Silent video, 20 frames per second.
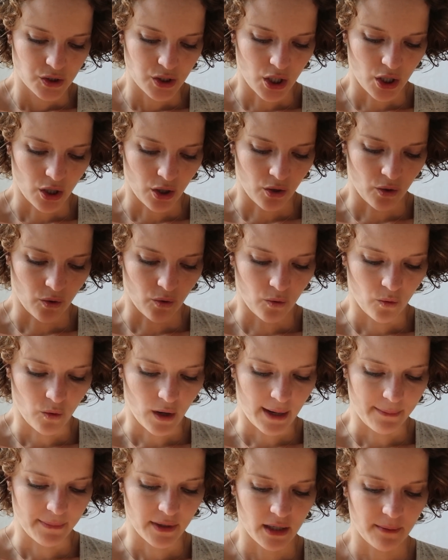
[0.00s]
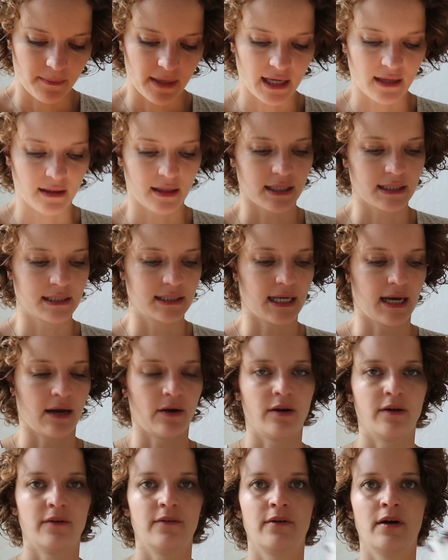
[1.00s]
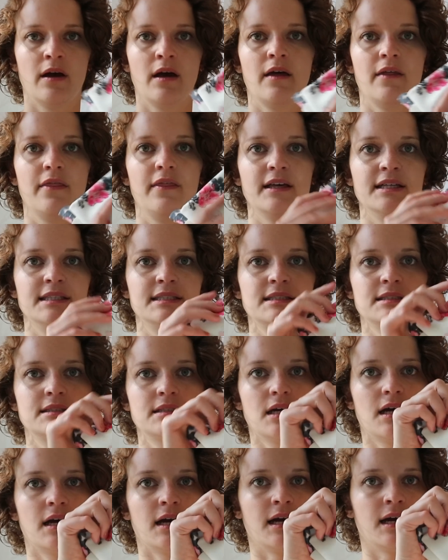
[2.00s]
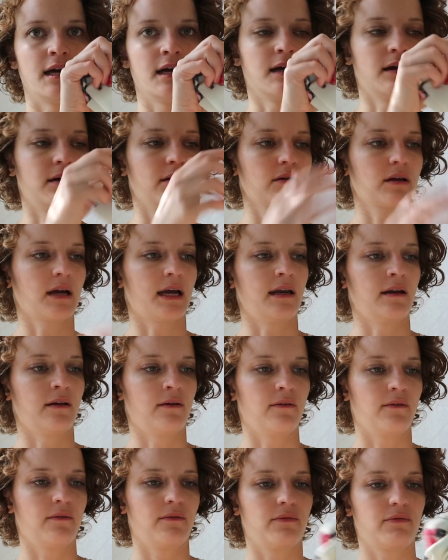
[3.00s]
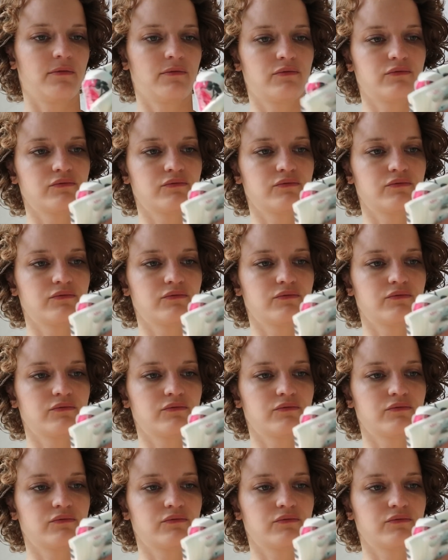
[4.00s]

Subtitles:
So I'm gonna make this out of this kind of,